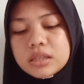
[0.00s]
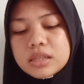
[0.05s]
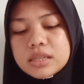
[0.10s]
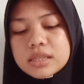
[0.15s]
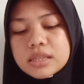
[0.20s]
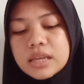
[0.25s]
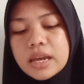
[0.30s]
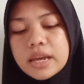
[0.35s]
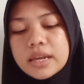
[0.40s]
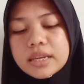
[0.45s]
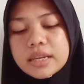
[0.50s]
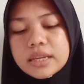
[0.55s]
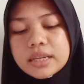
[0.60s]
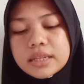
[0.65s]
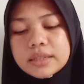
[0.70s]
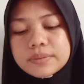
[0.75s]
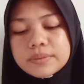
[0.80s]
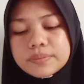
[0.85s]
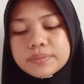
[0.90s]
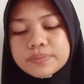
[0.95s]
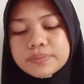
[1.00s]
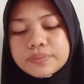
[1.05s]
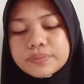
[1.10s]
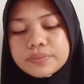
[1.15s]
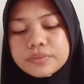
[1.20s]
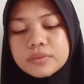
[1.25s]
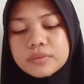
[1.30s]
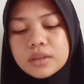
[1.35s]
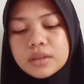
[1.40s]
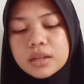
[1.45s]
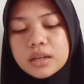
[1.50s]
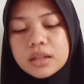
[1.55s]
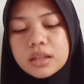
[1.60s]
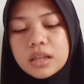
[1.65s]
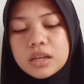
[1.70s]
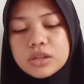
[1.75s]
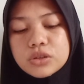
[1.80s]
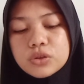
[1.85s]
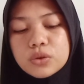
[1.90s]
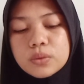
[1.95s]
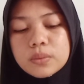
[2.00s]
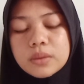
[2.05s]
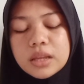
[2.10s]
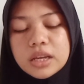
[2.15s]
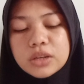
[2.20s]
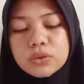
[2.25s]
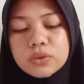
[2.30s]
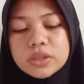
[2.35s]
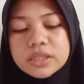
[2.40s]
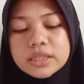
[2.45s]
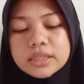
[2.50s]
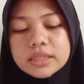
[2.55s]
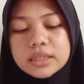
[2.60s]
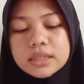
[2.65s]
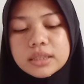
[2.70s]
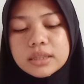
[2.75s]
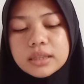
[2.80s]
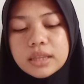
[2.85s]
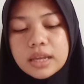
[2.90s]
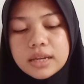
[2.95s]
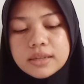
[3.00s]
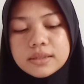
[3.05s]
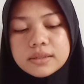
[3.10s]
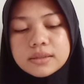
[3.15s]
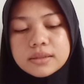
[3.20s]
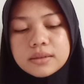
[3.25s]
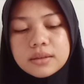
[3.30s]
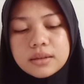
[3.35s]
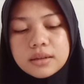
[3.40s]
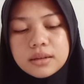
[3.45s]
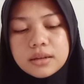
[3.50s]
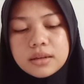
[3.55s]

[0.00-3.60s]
designing classroom language test.